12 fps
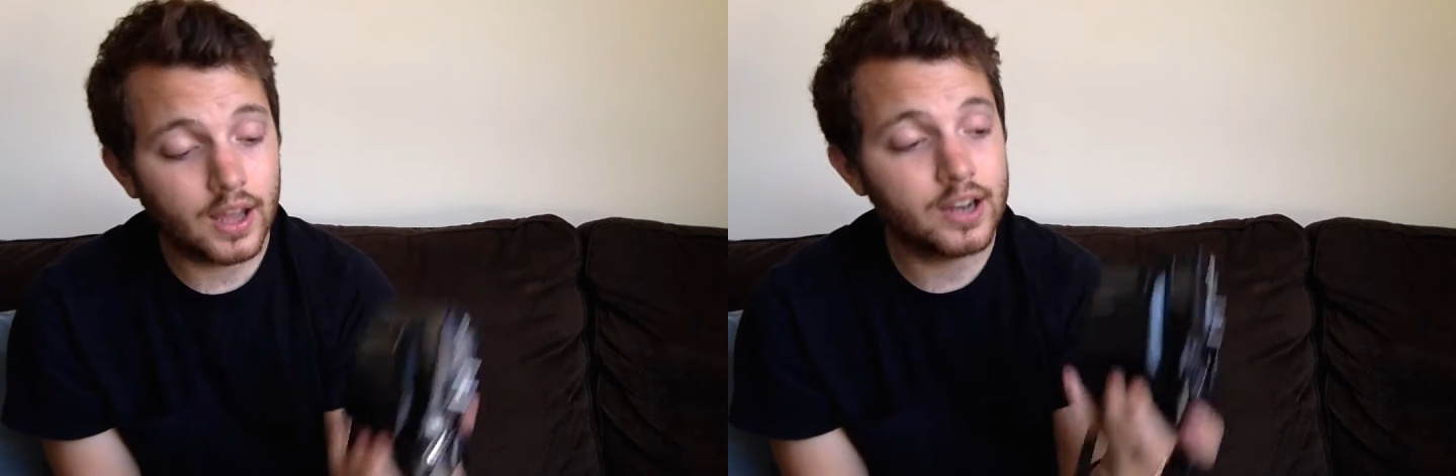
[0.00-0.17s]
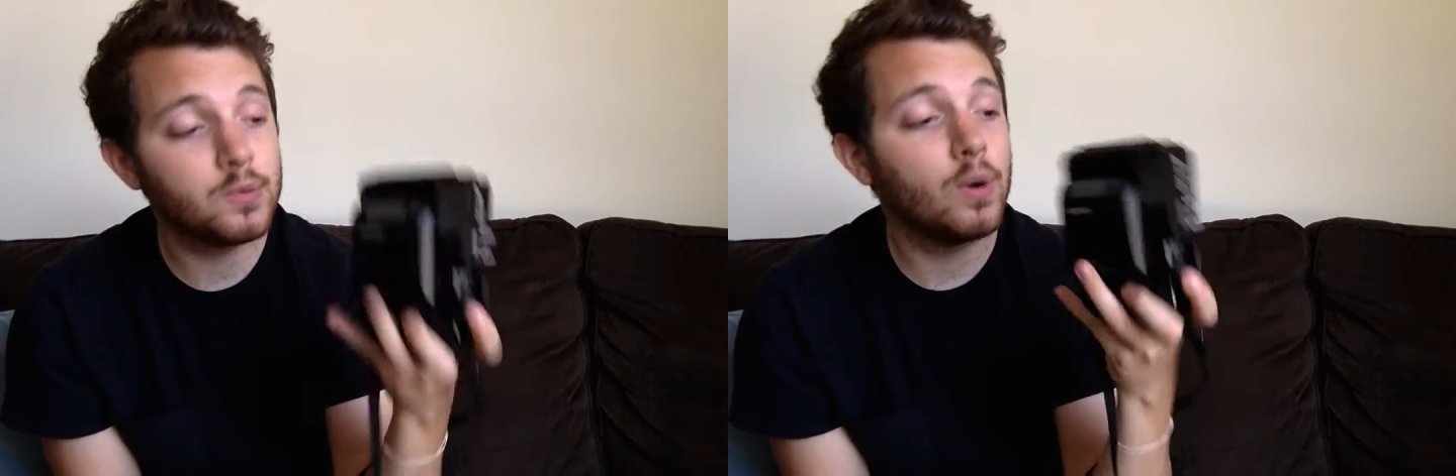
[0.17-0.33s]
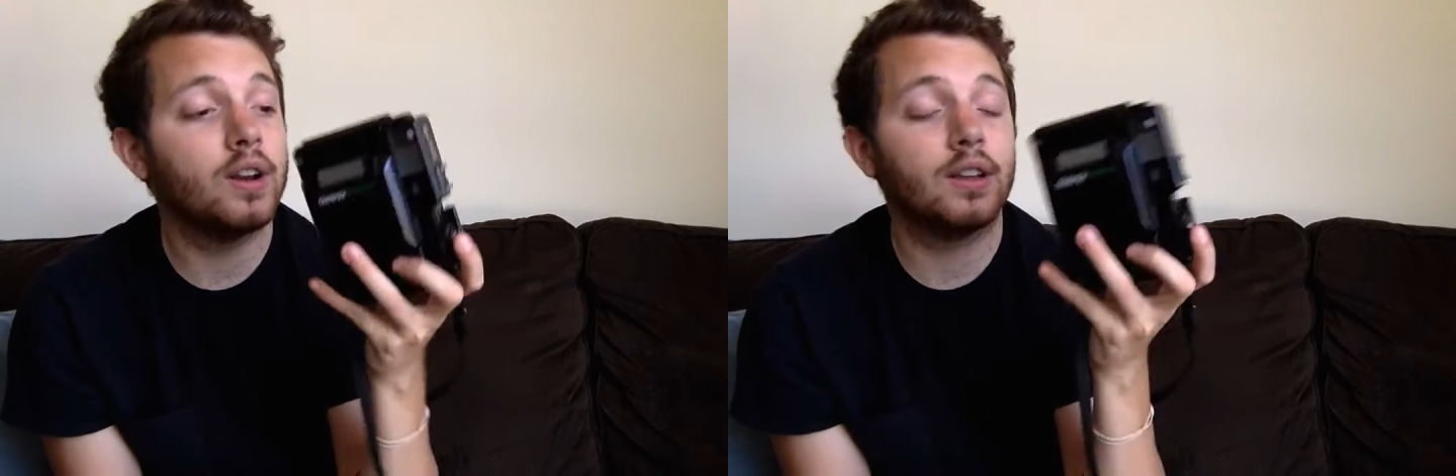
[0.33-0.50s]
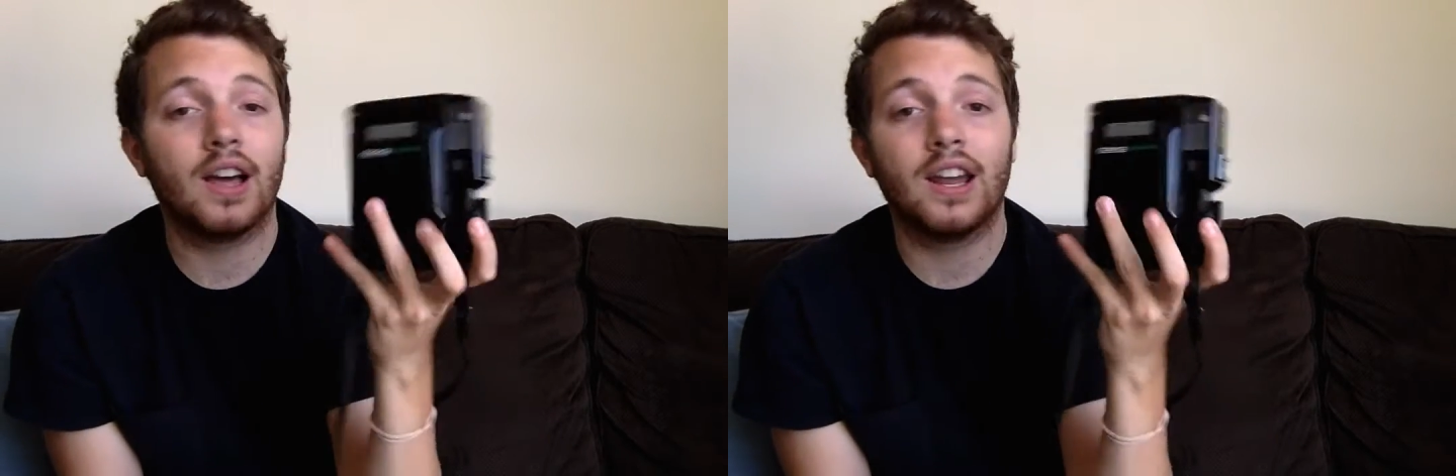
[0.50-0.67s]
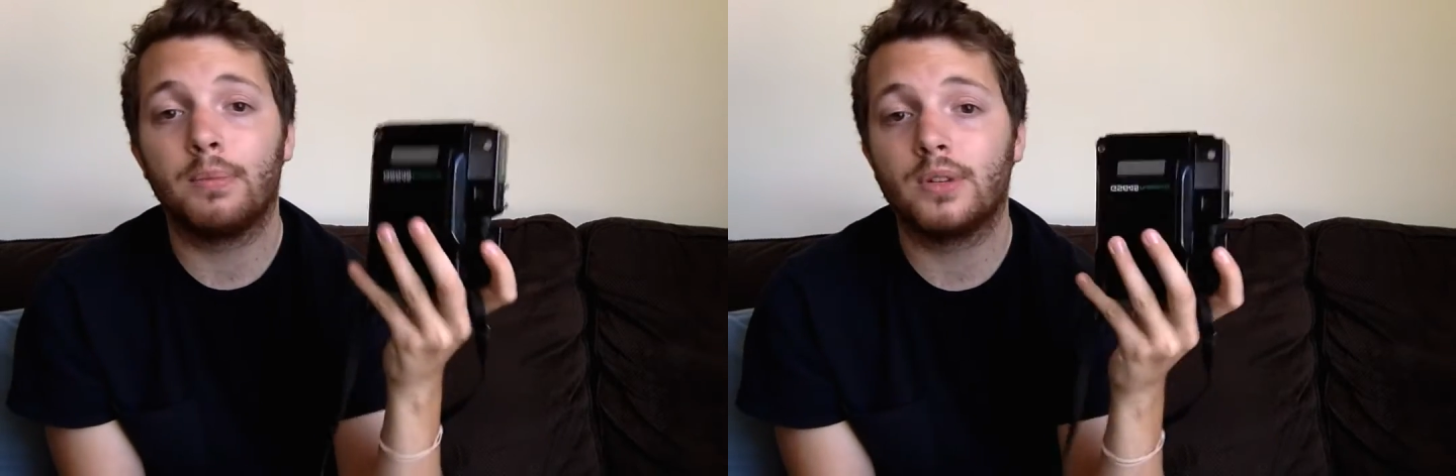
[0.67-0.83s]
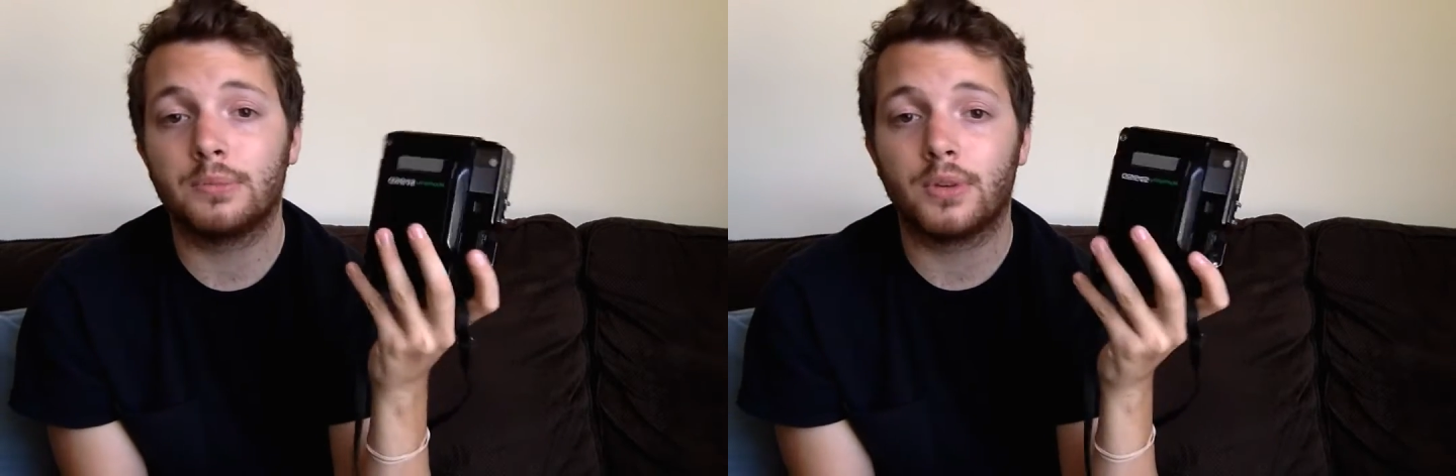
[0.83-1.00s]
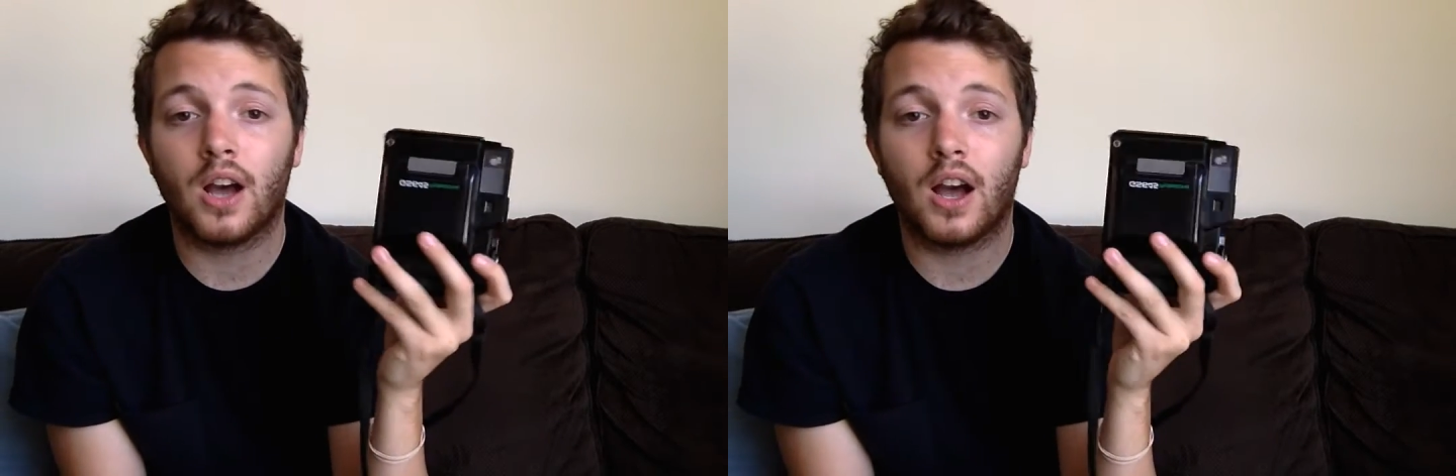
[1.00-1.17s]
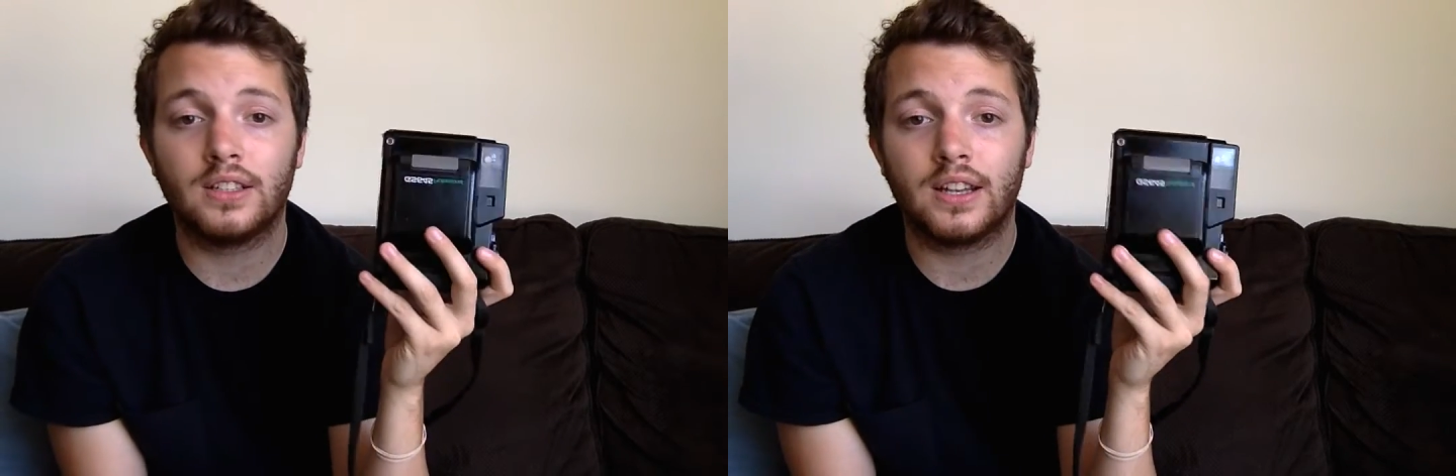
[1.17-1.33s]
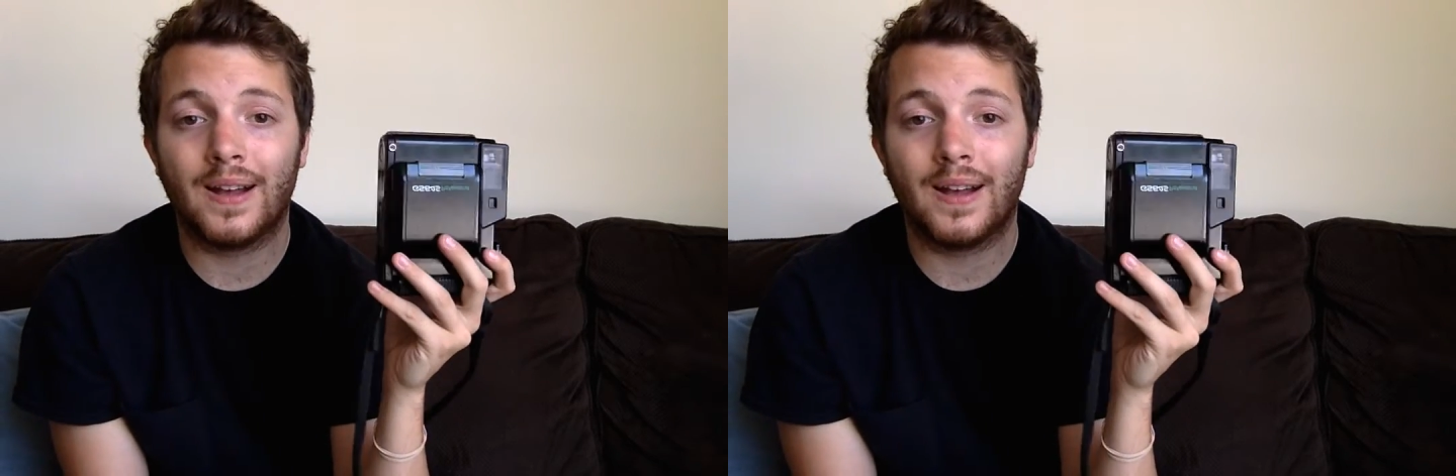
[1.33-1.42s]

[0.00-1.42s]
I just wanted to kind of put some content